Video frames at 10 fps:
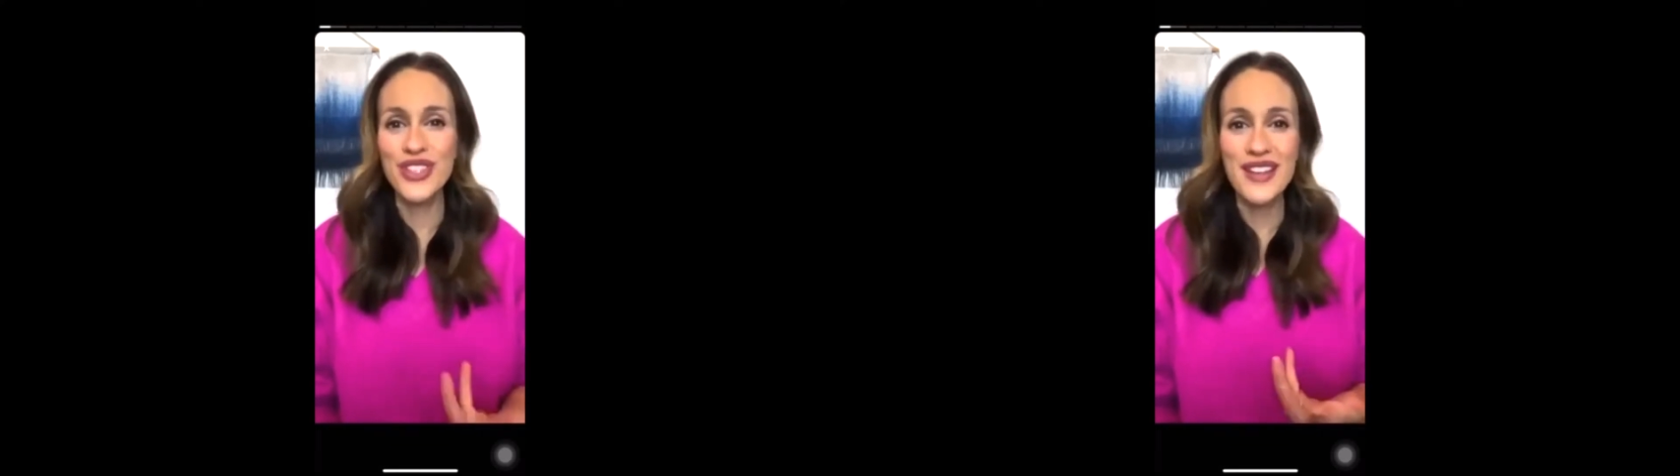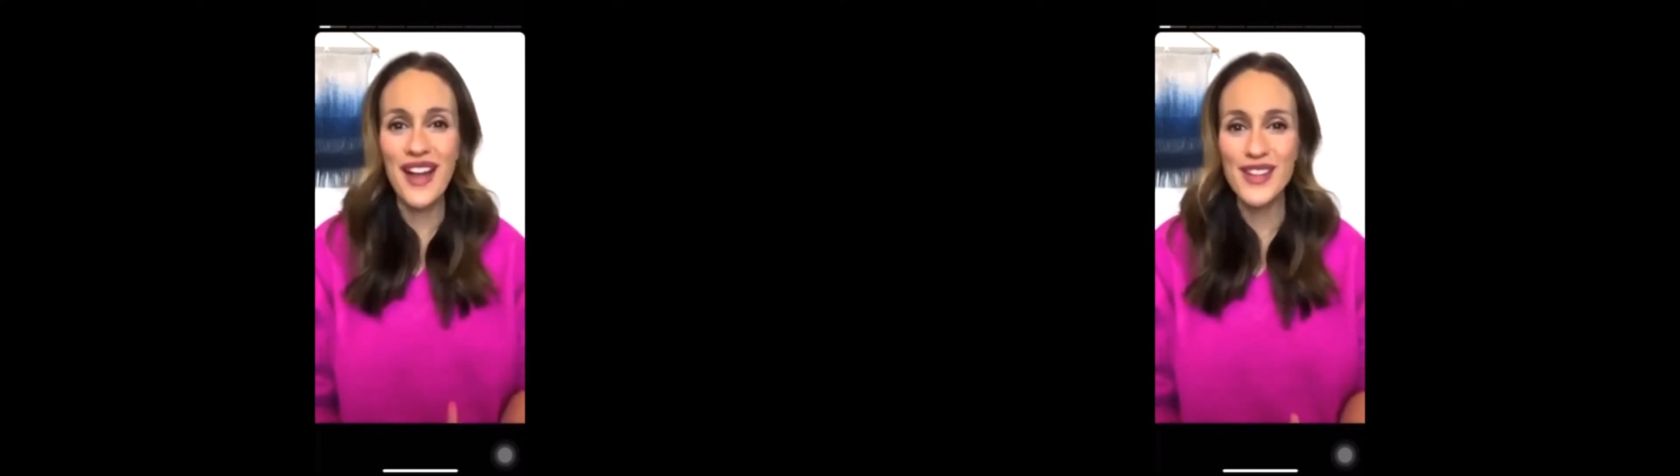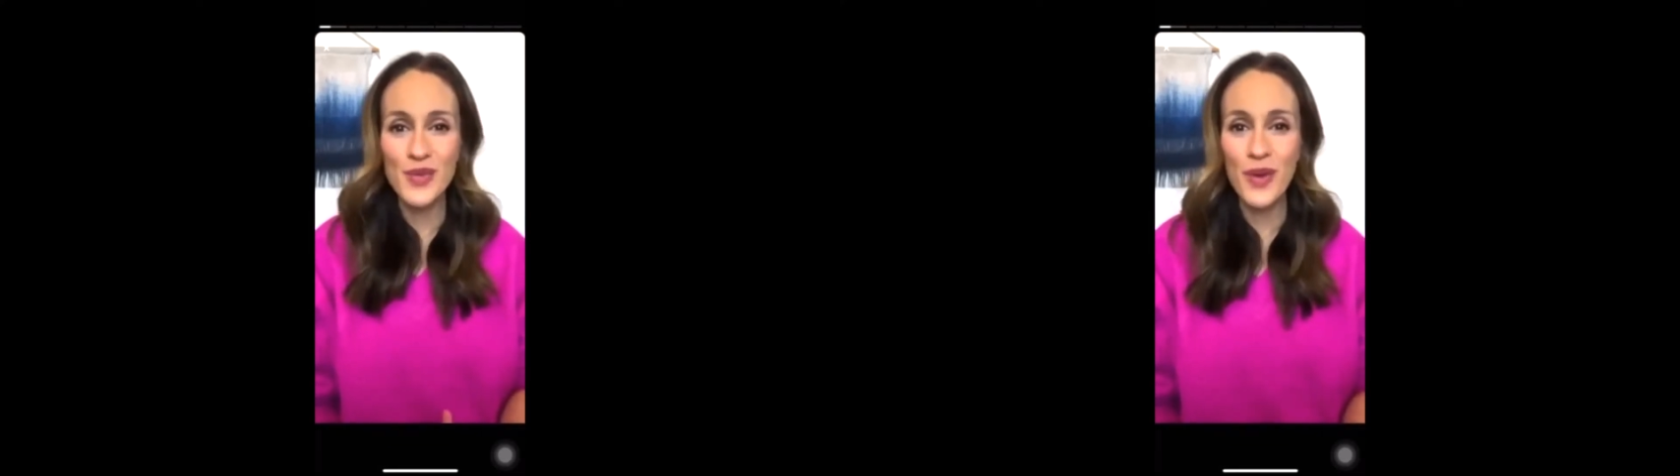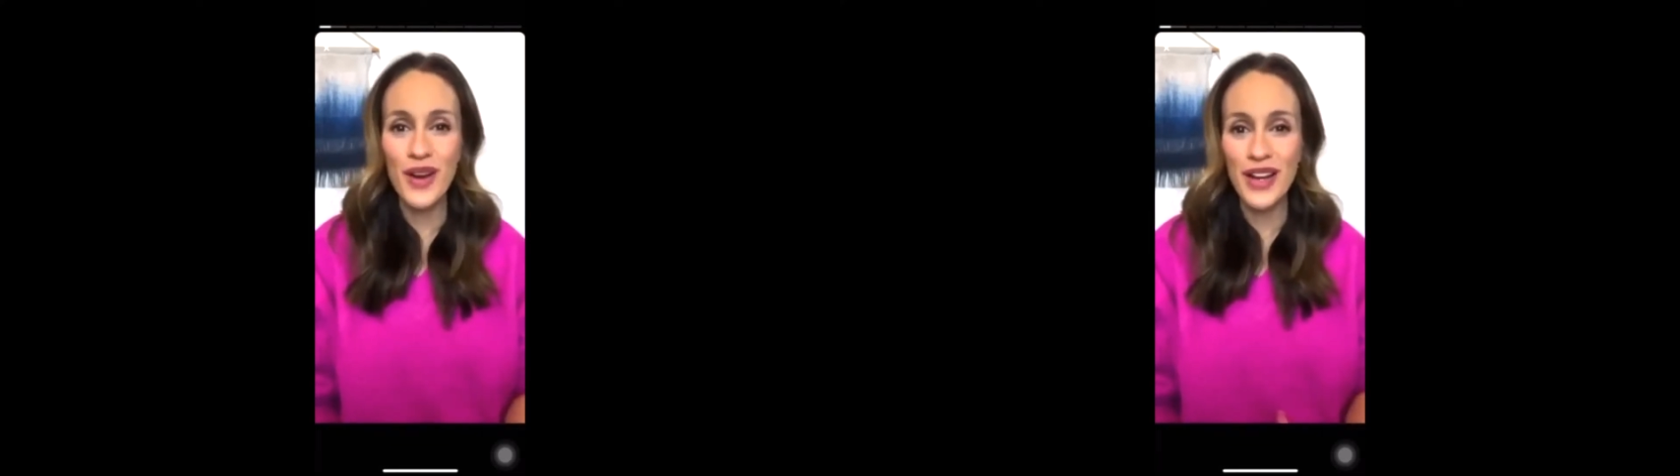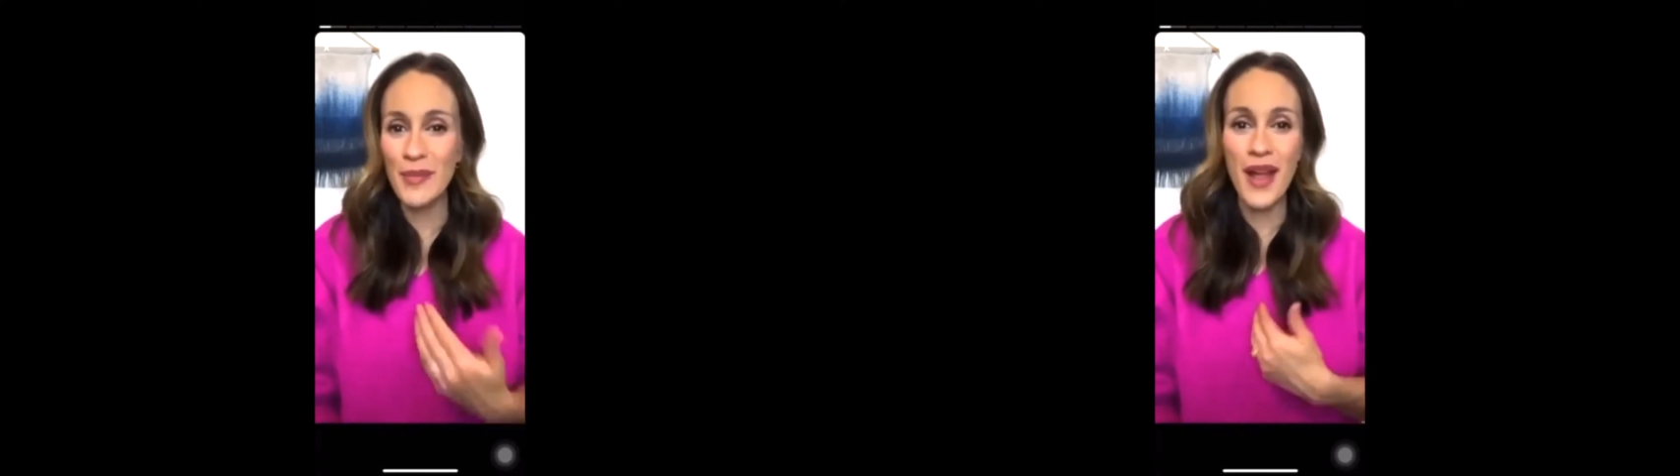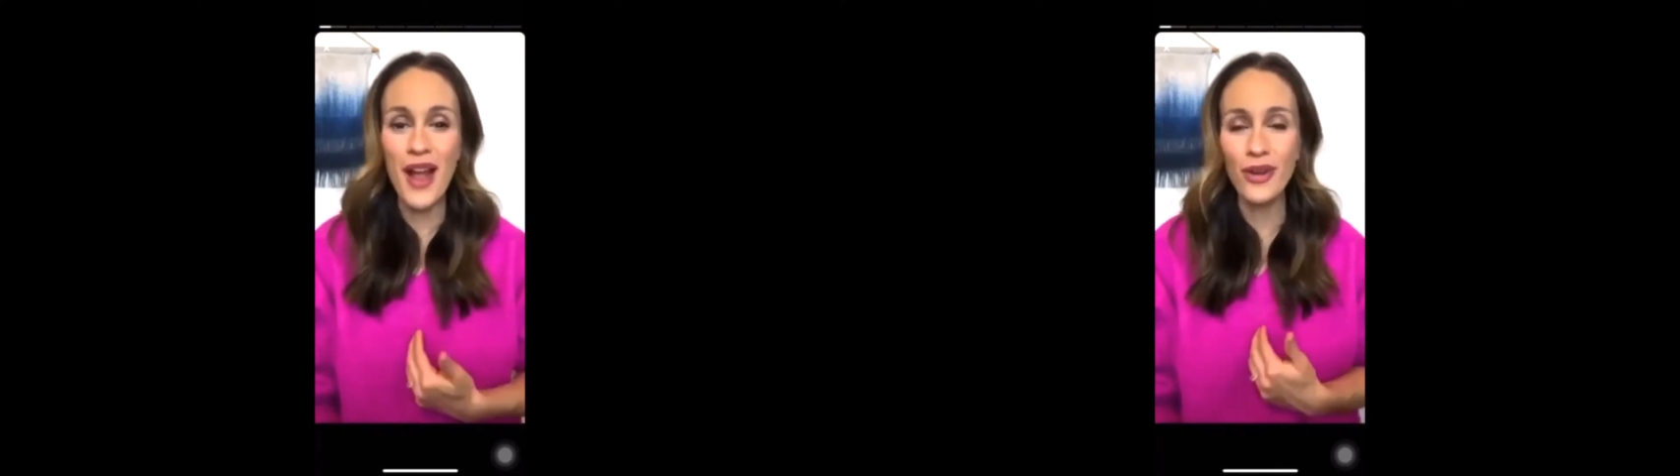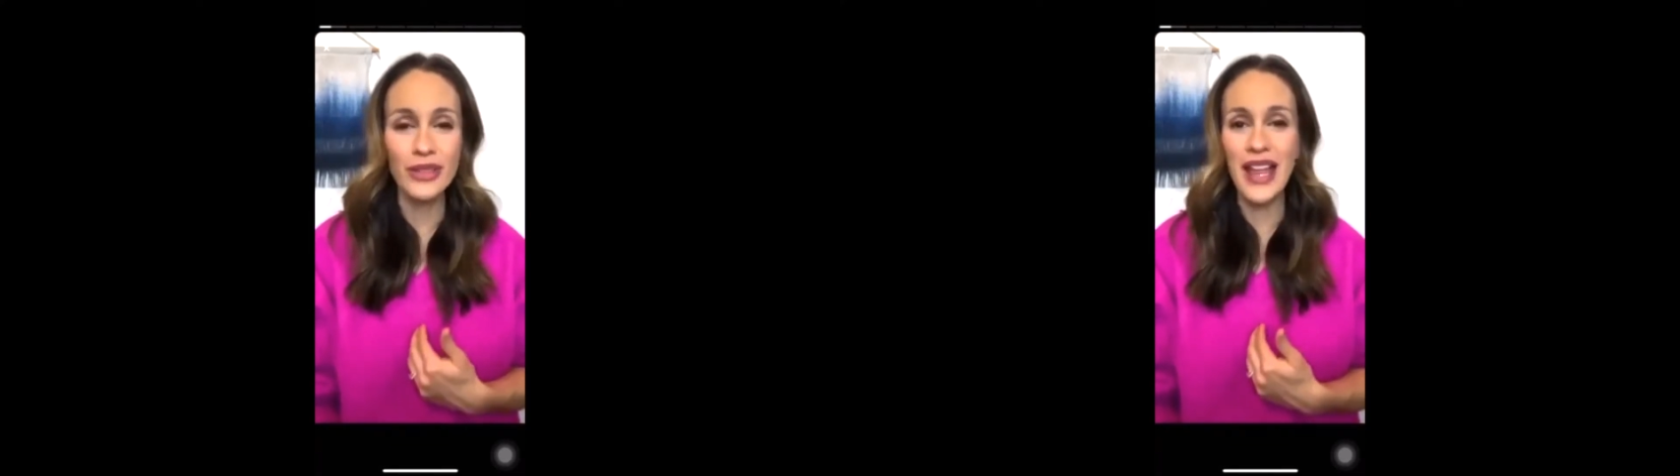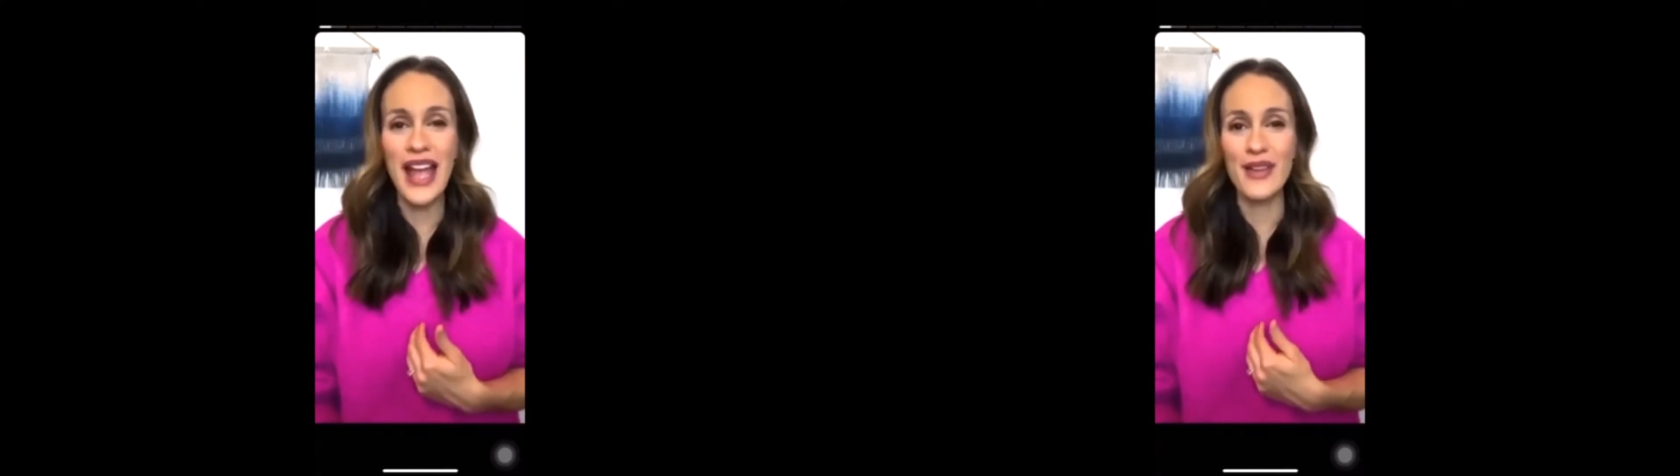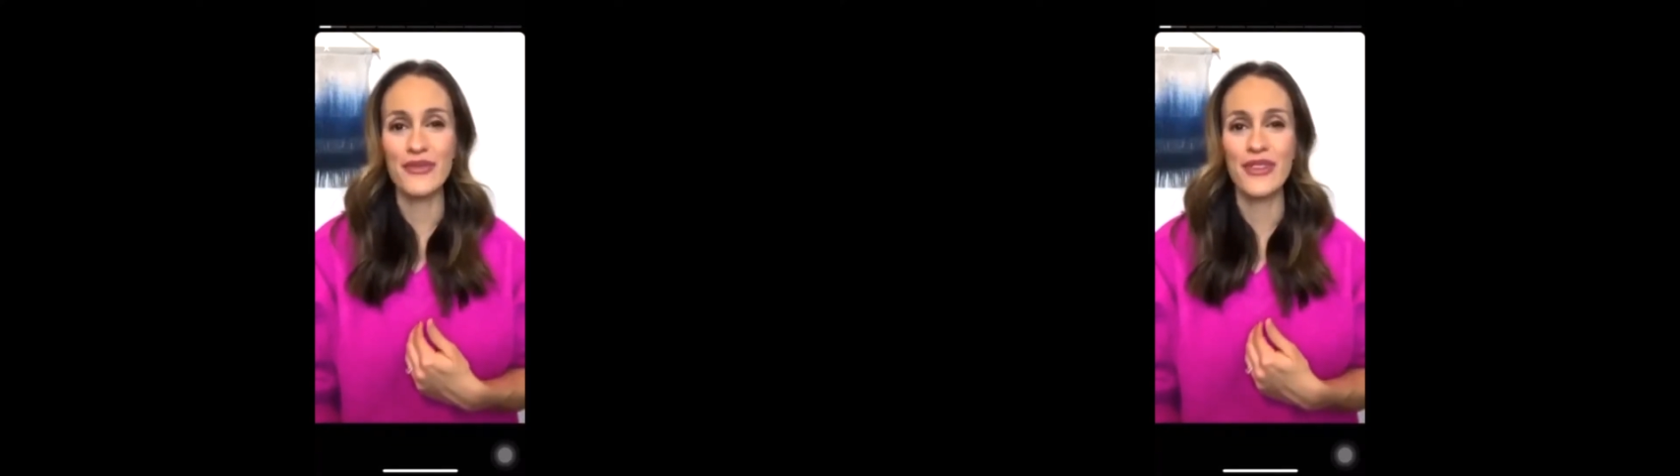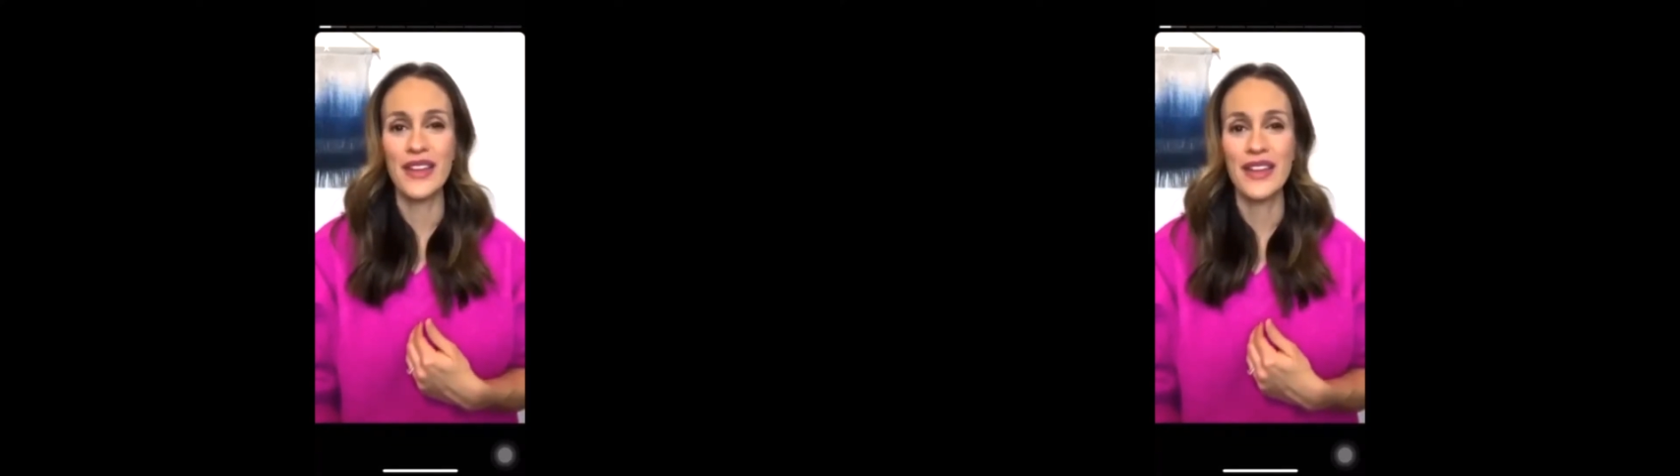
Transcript: to God's word in my own life?